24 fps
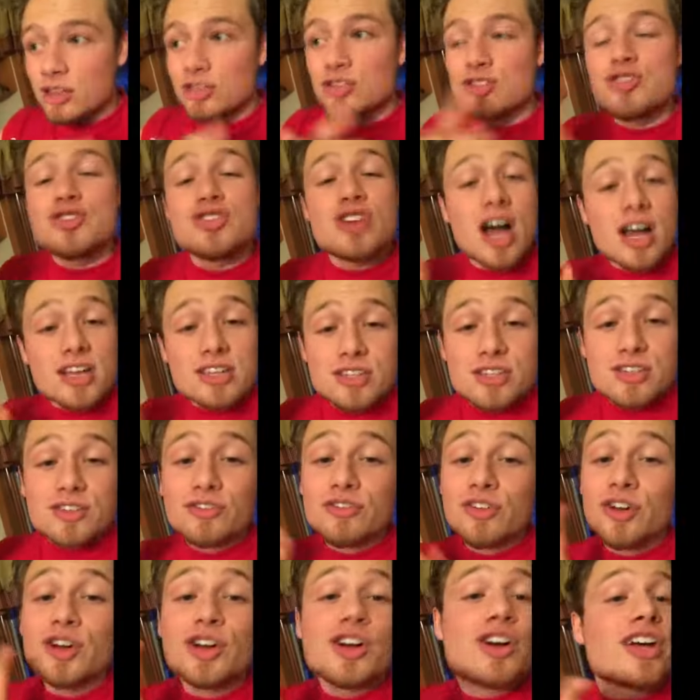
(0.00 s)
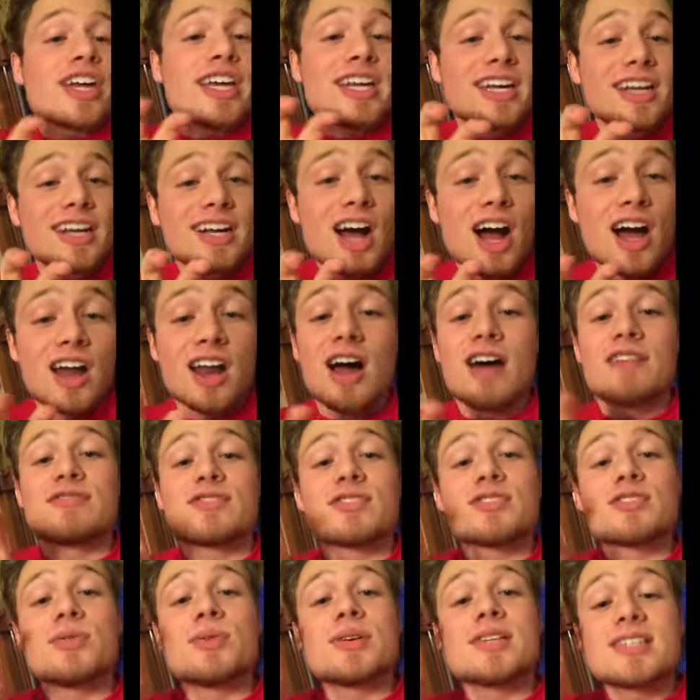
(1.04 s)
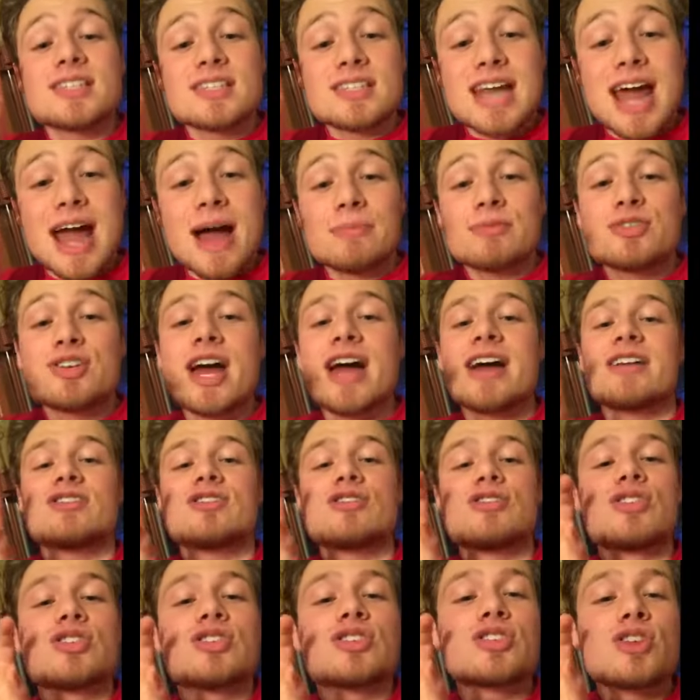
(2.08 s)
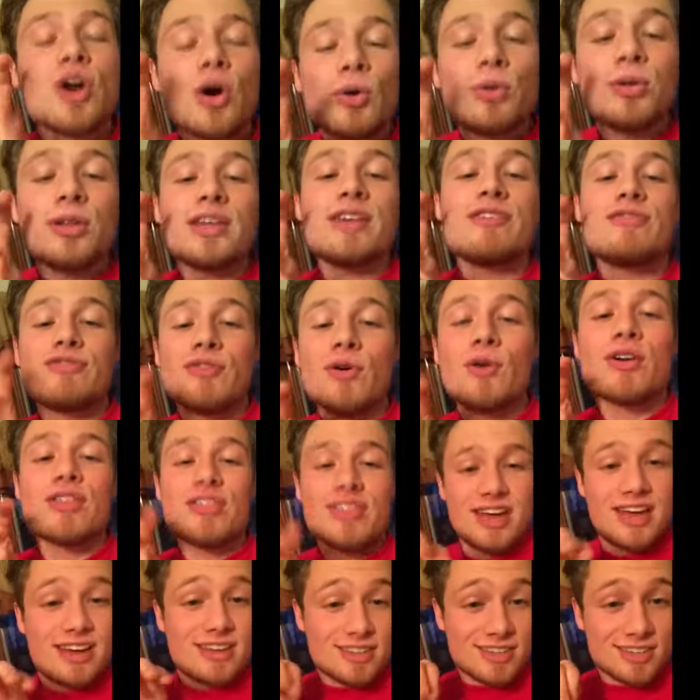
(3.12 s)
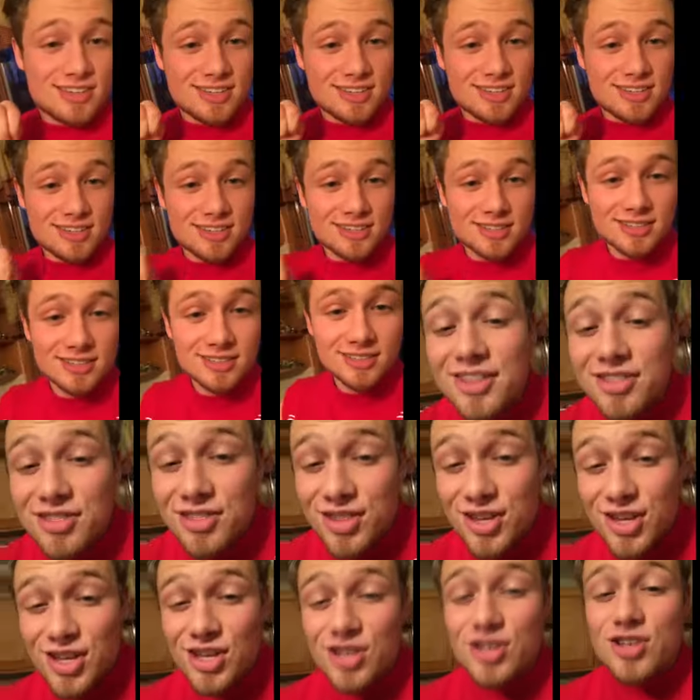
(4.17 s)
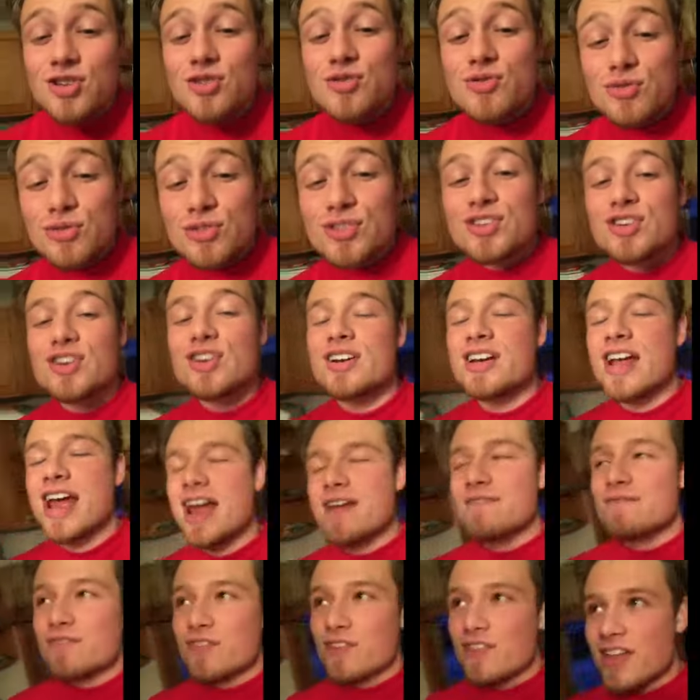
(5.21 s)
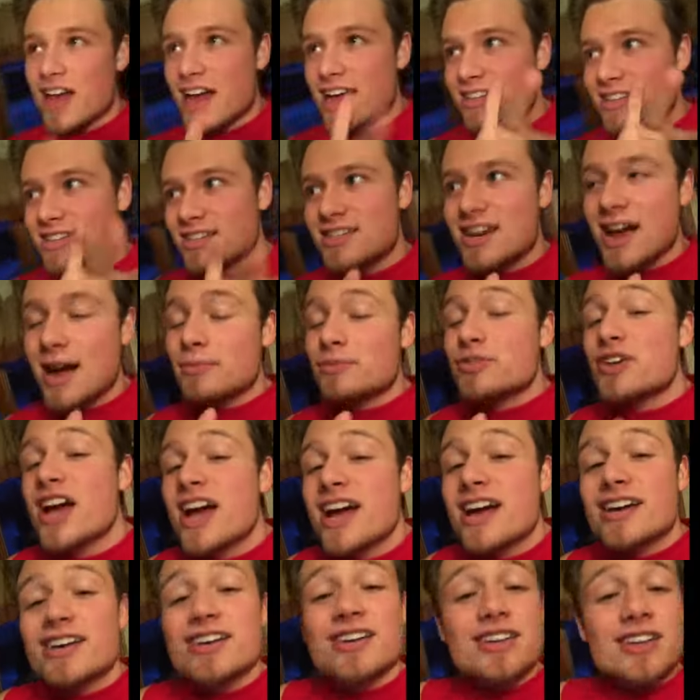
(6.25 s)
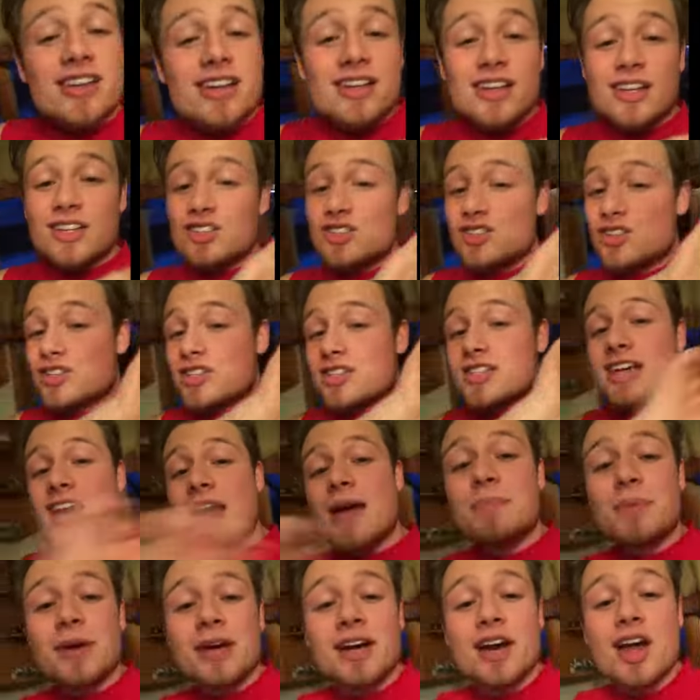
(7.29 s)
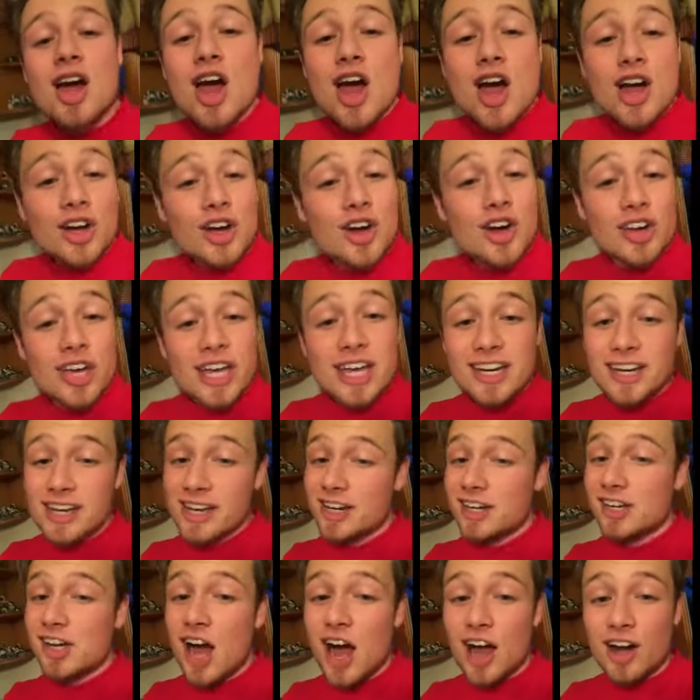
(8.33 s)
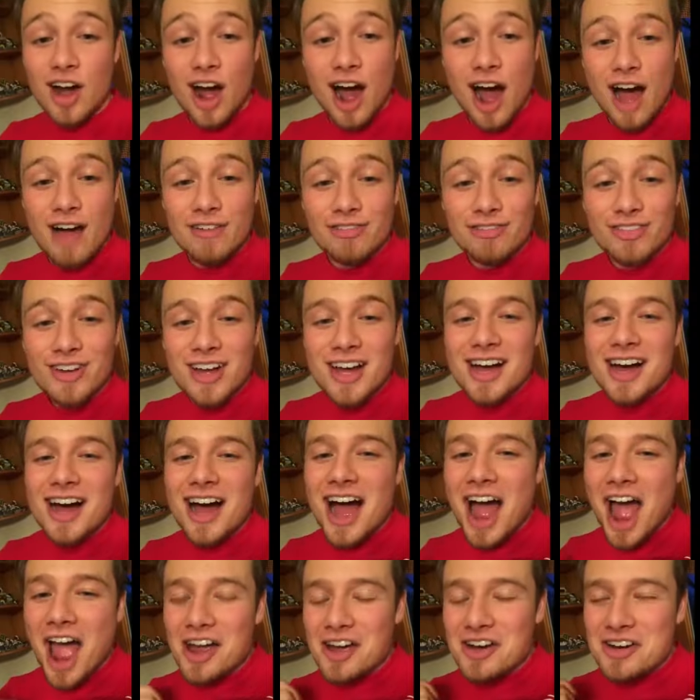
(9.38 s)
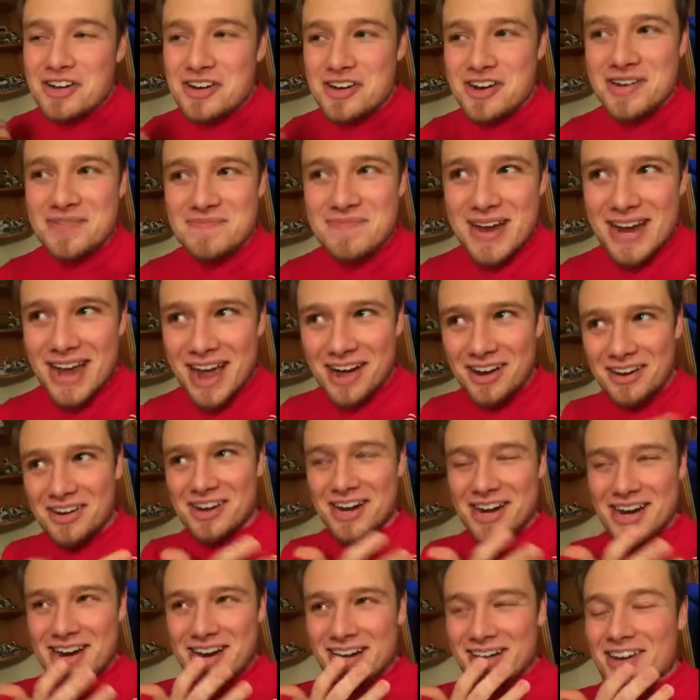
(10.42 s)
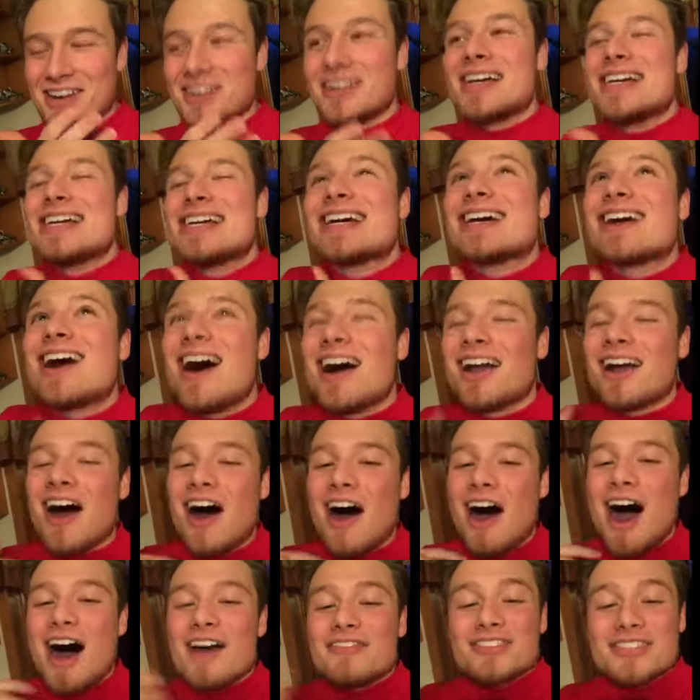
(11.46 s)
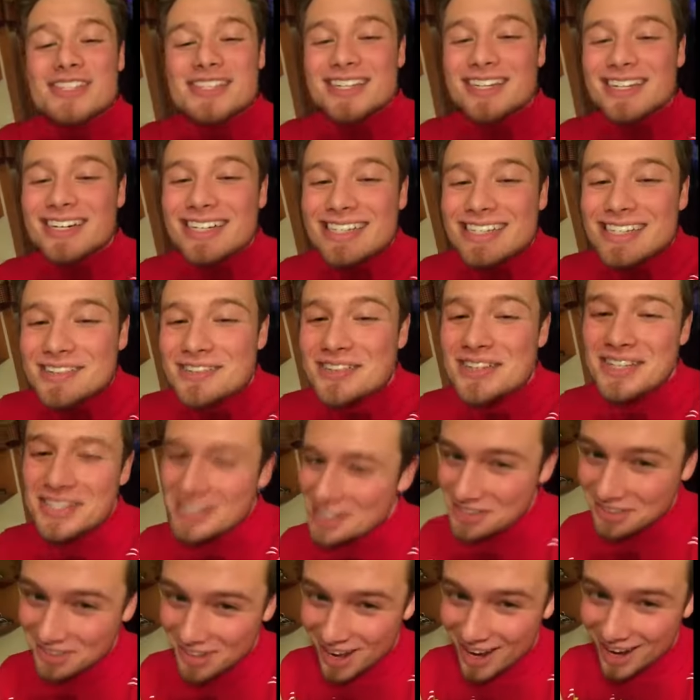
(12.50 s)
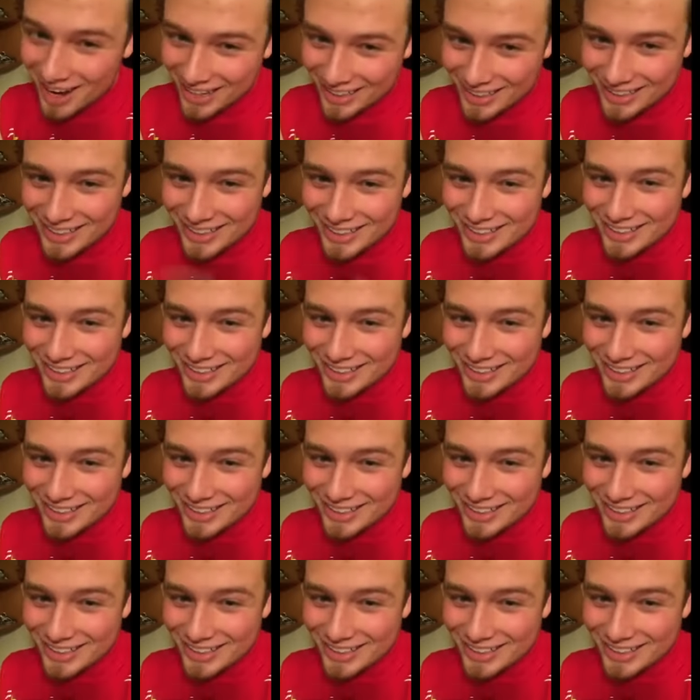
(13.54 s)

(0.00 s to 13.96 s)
just for Cooking and Cutoffs. So a Snapchat solely for this. The username for that Snapchat, just type in Cooking and Cutoff. I couldn't make it Cooking and Cut-Offs because it was too long.